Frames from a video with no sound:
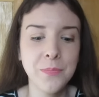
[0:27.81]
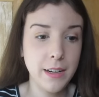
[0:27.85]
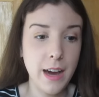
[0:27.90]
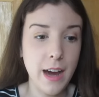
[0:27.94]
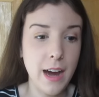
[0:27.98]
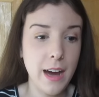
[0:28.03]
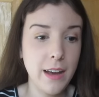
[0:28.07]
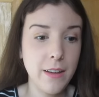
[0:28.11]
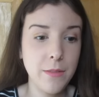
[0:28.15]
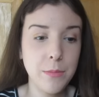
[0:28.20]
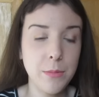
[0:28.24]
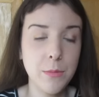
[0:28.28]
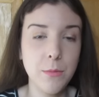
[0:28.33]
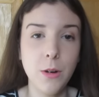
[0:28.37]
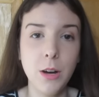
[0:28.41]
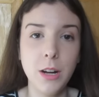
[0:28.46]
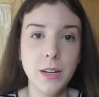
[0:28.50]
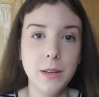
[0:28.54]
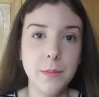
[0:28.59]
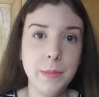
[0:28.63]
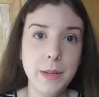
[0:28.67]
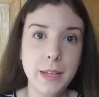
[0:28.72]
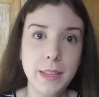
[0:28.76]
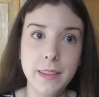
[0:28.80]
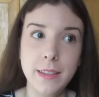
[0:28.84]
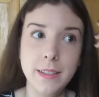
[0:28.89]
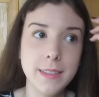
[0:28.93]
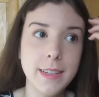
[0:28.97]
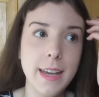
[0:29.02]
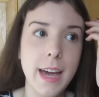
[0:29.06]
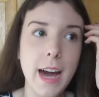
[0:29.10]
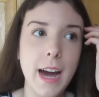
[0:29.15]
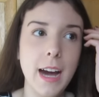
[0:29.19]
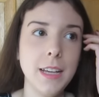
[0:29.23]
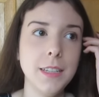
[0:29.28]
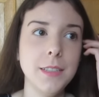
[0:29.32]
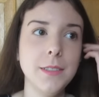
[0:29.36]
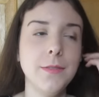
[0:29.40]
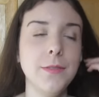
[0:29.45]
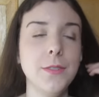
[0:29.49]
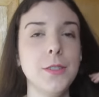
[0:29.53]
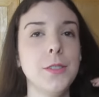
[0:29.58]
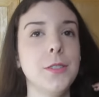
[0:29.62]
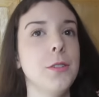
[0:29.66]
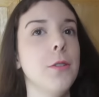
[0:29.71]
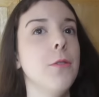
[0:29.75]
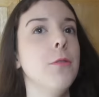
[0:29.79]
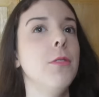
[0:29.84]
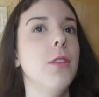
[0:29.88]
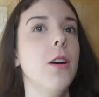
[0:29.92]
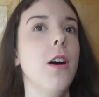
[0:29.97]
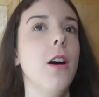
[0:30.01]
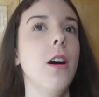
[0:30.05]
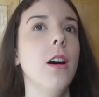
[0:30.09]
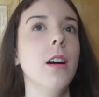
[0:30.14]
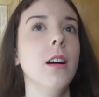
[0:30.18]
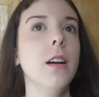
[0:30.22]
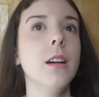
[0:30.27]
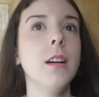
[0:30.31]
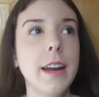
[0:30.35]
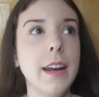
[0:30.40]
I've been wanting to meet this cast for so long.